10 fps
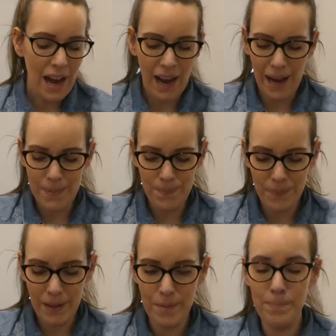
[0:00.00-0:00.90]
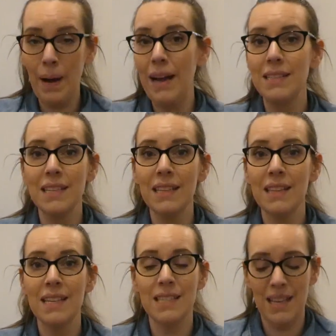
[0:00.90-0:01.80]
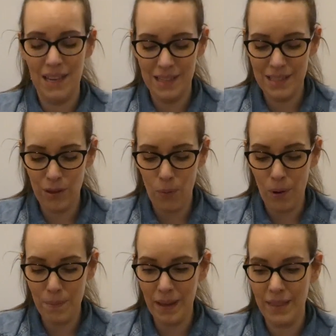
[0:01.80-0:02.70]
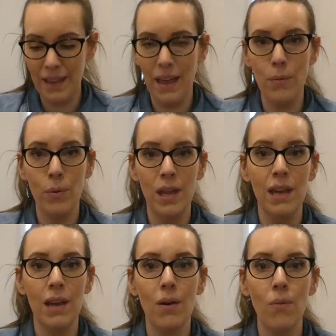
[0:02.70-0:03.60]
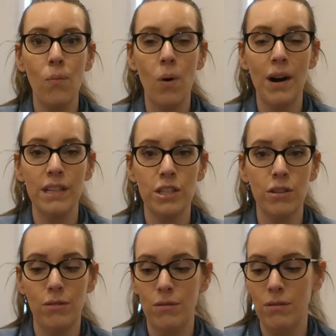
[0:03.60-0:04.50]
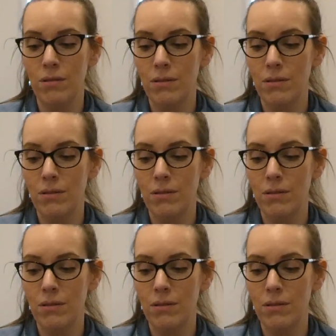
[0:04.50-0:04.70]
But this is the one big thing that we wanted to